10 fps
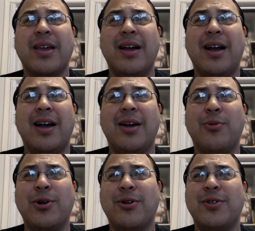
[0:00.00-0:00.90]
I
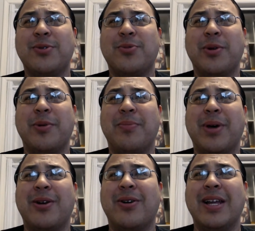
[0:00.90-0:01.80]
wonder if this would have been
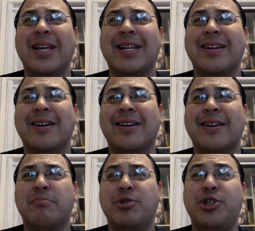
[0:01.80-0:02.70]
better in
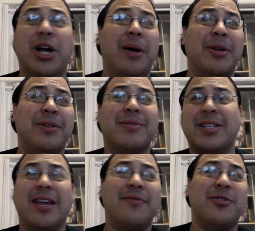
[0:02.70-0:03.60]
Shaman, because
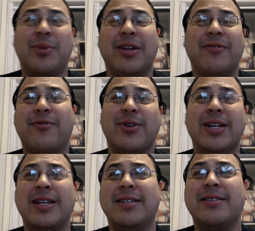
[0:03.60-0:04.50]
they have so many
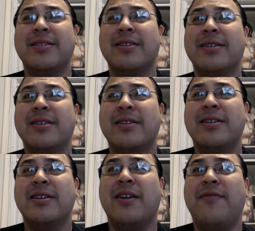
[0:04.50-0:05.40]
freeze
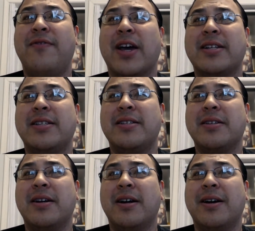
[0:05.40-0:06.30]
effect
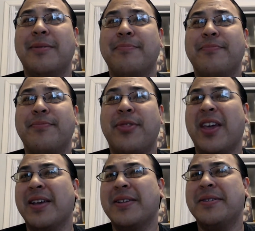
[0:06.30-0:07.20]

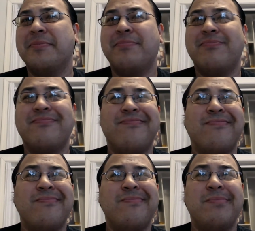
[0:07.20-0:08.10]
things.
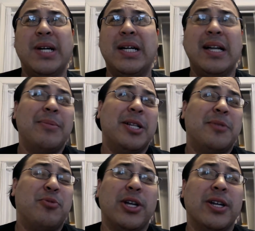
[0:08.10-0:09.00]
But, I mean, it's
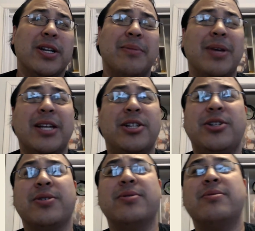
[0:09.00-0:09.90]
pretty good in Mage,
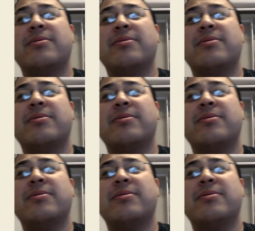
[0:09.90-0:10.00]
too.